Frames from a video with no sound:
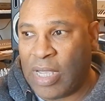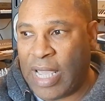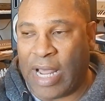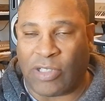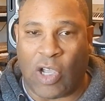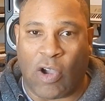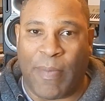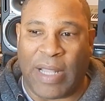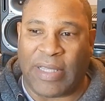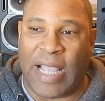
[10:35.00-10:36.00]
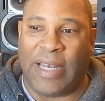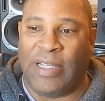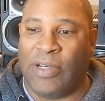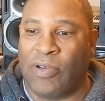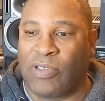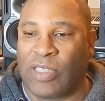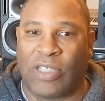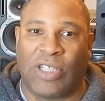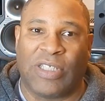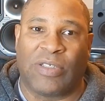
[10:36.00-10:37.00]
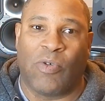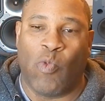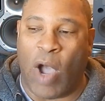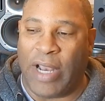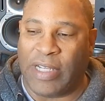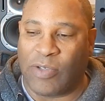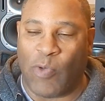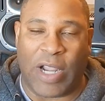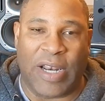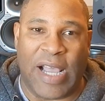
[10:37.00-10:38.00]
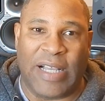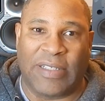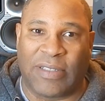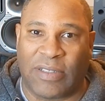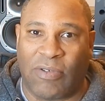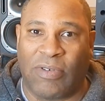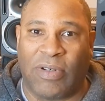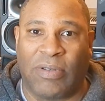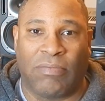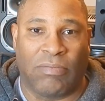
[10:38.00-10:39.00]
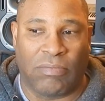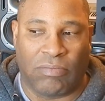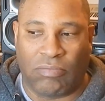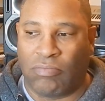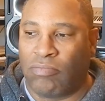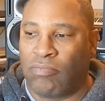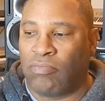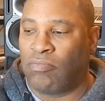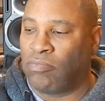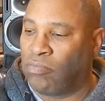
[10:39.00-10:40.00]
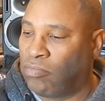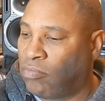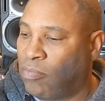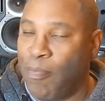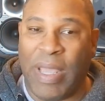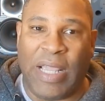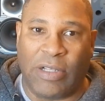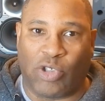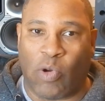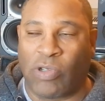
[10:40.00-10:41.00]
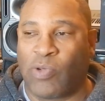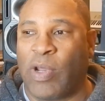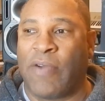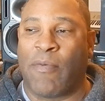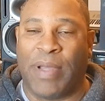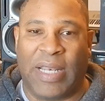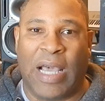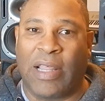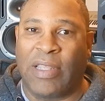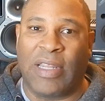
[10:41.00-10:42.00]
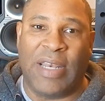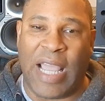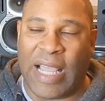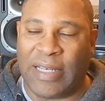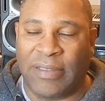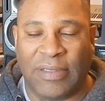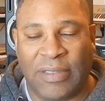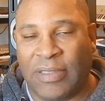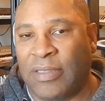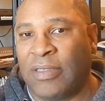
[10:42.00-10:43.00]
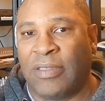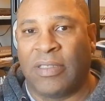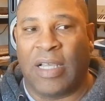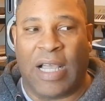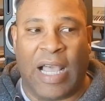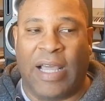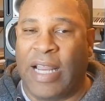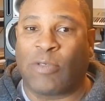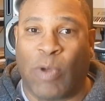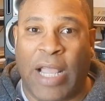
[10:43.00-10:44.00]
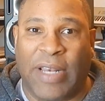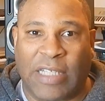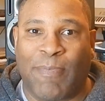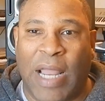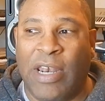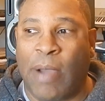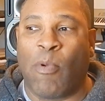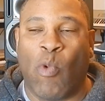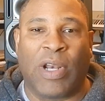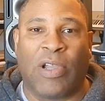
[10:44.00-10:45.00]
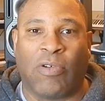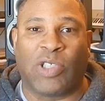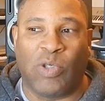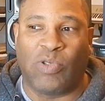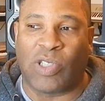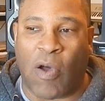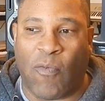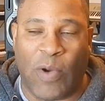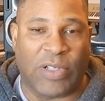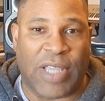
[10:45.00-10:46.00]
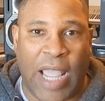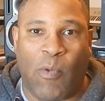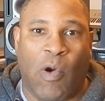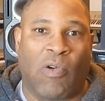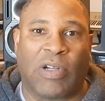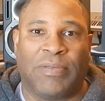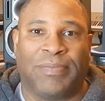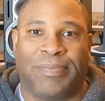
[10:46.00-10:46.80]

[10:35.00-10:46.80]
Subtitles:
And I'll talk about that, such as why it doesn't recognize certain MIDI controllers or whatever. But other than that, that's my number one go-to software is Cakewalk.